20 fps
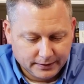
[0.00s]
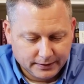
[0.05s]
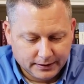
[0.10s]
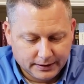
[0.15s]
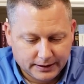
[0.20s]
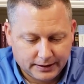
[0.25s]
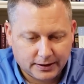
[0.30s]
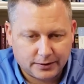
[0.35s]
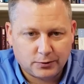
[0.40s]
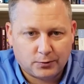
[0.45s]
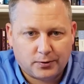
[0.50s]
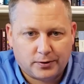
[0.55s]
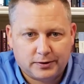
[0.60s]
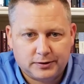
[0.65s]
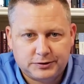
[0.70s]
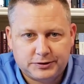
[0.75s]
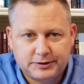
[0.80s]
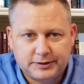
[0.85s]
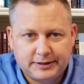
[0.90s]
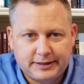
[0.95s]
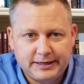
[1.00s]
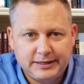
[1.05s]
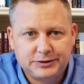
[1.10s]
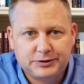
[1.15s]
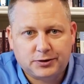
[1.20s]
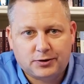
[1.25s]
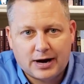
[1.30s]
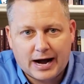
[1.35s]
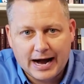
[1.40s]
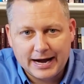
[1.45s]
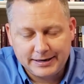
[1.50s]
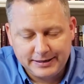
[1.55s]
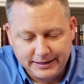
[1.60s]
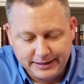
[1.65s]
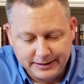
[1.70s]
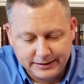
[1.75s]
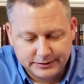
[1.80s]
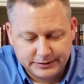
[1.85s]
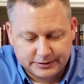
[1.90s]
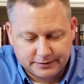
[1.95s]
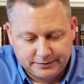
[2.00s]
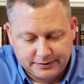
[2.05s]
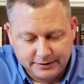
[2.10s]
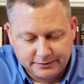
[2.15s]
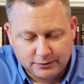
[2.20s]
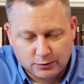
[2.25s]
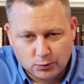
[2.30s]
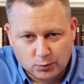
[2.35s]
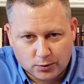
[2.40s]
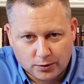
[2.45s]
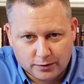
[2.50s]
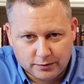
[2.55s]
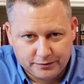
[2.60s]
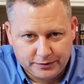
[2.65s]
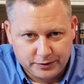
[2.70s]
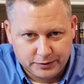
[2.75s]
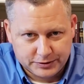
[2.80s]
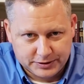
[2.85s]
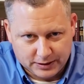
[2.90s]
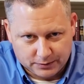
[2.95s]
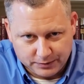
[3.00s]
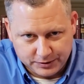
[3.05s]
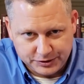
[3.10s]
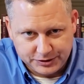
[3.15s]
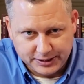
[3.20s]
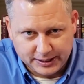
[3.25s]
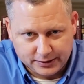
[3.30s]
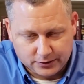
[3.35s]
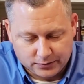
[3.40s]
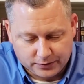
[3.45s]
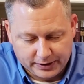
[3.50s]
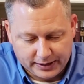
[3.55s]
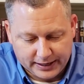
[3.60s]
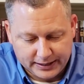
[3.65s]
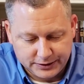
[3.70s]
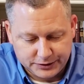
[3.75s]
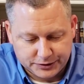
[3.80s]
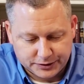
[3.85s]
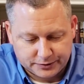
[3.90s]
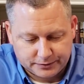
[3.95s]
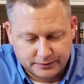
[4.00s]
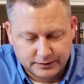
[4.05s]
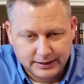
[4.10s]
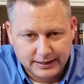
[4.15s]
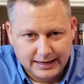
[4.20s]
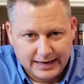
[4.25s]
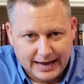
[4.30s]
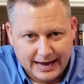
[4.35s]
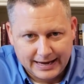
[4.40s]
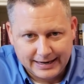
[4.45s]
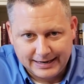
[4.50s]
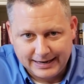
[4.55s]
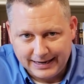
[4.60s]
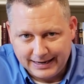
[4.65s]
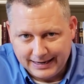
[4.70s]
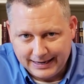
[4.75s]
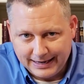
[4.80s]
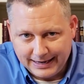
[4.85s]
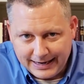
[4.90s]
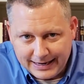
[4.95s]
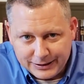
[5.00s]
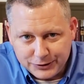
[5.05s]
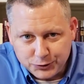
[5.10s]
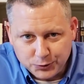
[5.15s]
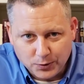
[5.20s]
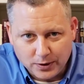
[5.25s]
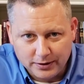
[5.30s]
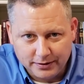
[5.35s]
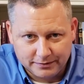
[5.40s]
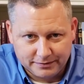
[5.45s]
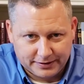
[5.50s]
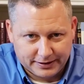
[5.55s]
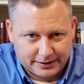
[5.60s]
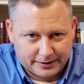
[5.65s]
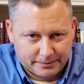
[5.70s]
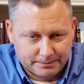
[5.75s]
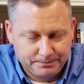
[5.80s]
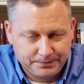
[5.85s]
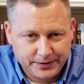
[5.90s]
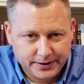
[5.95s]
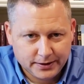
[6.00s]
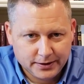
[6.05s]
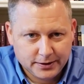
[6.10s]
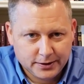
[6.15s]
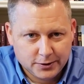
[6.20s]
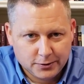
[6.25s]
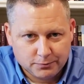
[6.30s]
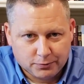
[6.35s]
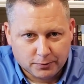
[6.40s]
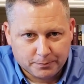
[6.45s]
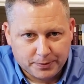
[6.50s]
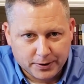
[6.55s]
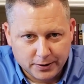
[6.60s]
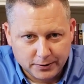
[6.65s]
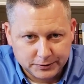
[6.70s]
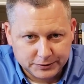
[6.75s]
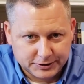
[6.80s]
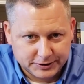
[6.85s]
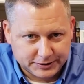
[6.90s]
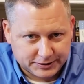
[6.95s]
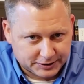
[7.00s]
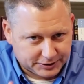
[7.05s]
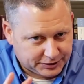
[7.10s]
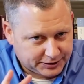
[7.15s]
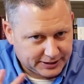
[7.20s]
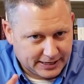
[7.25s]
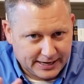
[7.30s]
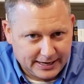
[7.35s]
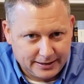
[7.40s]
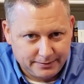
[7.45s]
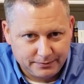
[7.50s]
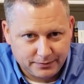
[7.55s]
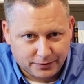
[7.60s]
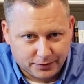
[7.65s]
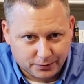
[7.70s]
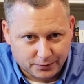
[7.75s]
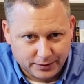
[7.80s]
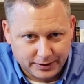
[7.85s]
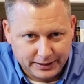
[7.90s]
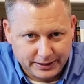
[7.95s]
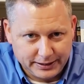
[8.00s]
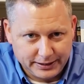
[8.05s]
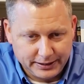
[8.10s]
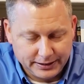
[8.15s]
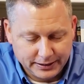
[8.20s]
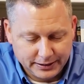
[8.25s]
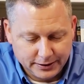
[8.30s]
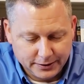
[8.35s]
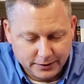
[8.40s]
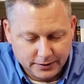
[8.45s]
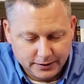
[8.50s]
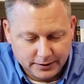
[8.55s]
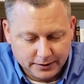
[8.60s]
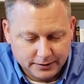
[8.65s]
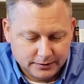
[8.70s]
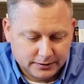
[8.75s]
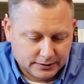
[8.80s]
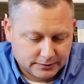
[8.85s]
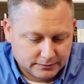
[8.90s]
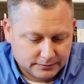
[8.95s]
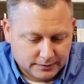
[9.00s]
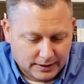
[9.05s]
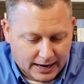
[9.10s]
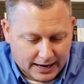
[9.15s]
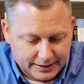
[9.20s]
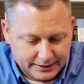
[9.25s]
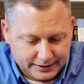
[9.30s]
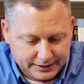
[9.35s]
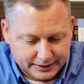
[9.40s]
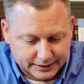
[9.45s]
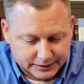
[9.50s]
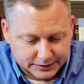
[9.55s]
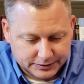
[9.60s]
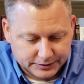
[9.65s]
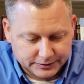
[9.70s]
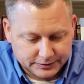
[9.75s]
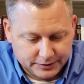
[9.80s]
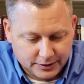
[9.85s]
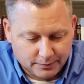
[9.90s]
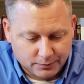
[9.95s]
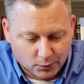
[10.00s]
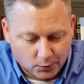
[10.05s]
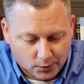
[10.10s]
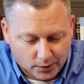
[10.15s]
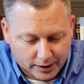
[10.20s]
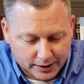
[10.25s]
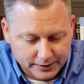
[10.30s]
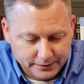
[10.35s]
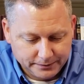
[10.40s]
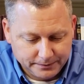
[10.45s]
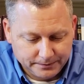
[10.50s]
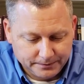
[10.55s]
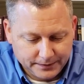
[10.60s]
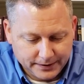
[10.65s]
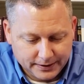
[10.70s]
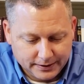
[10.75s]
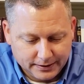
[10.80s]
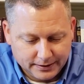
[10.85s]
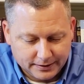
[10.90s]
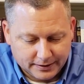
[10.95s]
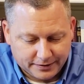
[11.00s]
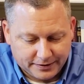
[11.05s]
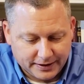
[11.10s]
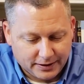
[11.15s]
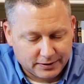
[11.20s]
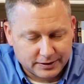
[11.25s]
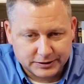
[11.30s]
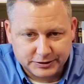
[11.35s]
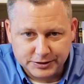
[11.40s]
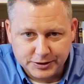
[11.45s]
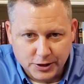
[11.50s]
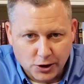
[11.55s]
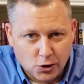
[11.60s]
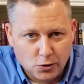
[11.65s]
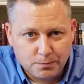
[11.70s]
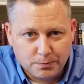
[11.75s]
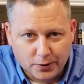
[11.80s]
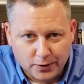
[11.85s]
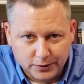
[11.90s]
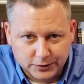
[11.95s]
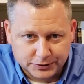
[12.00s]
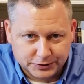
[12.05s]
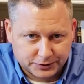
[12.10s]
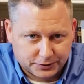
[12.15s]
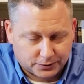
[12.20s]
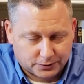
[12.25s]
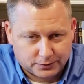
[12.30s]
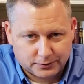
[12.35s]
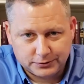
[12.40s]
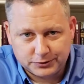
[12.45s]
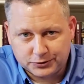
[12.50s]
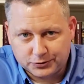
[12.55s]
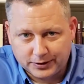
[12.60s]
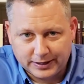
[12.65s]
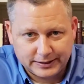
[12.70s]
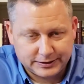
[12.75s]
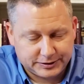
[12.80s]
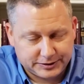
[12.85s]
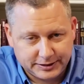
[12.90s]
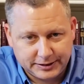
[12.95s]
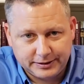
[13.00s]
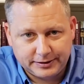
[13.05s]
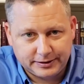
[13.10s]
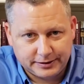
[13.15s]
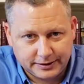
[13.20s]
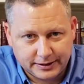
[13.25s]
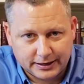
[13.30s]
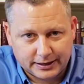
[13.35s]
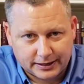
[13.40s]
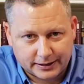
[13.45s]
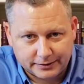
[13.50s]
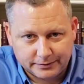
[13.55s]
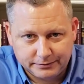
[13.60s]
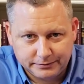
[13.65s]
In other words, these are ideas of different worldviews that reject creation. And each one of them proposes the same three ideas. Number one, that there is no personal transcendent God.